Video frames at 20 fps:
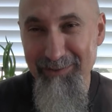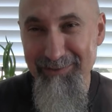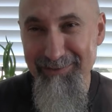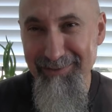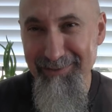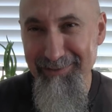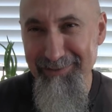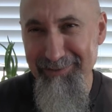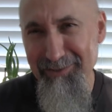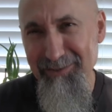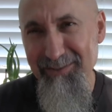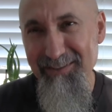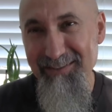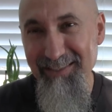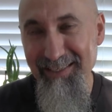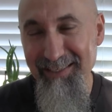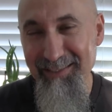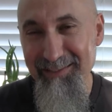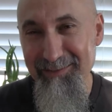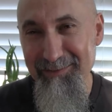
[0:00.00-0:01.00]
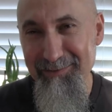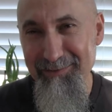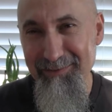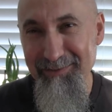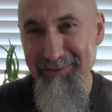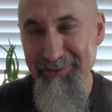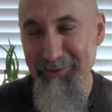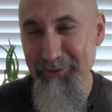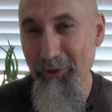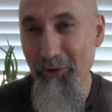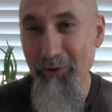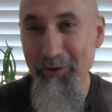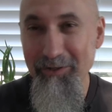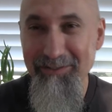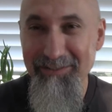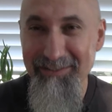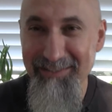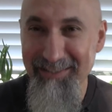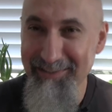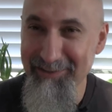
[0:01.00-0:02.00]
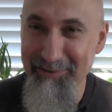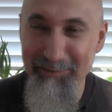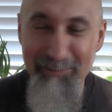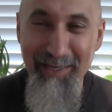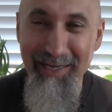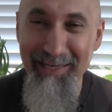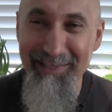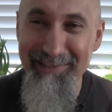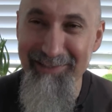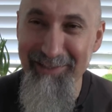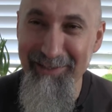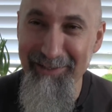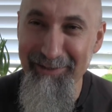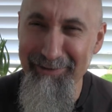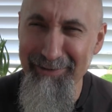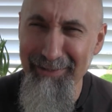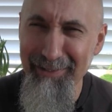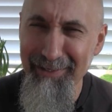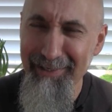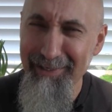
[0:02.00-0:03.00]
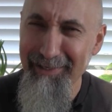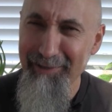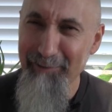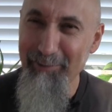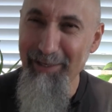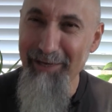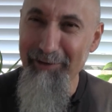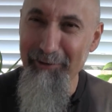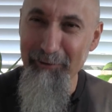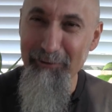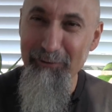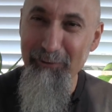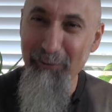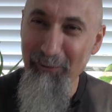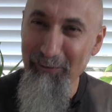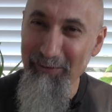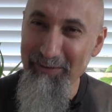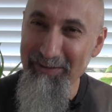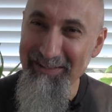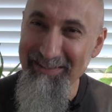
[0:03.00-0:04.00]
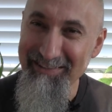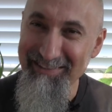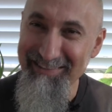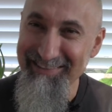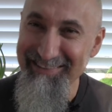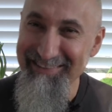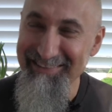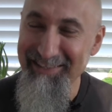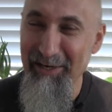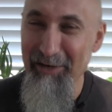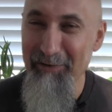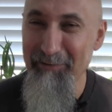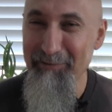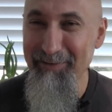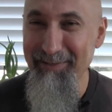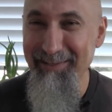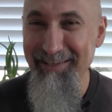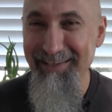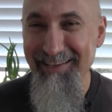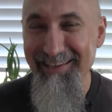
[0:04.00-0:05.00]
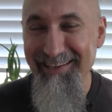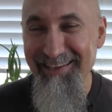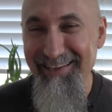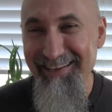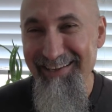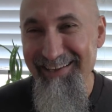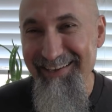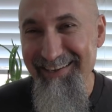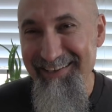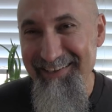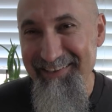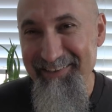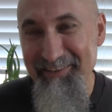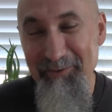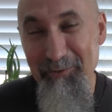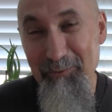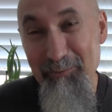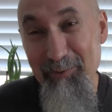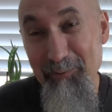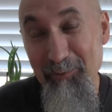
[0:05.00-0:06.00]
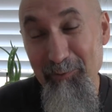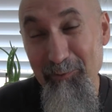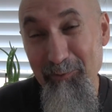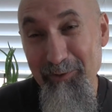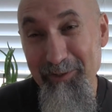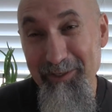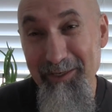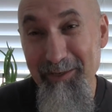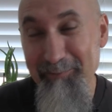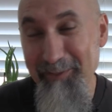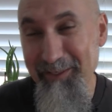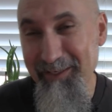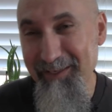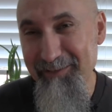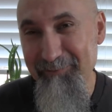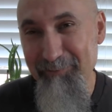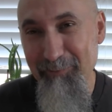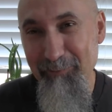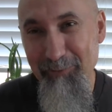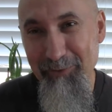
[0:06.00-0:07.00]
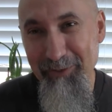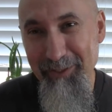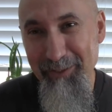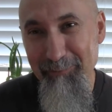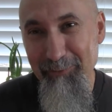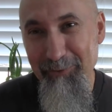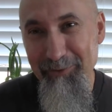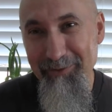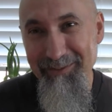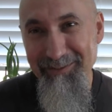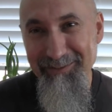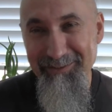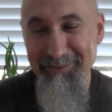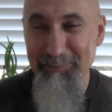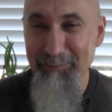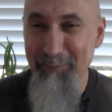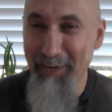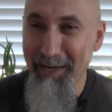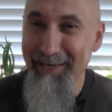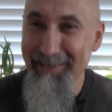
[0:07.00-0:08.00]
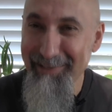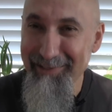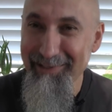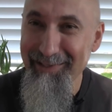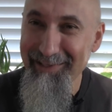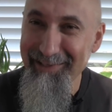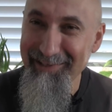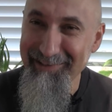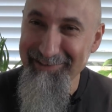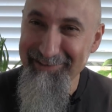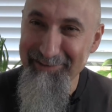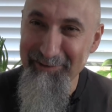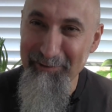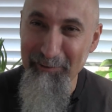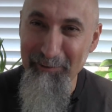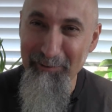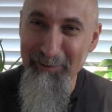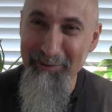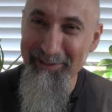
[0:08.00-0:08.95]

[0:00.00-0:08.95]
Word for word: sales, just sales and yard sales back there, and we had our toys and stuff and you know, people were coming in from the neighborhood and just buying things, you know,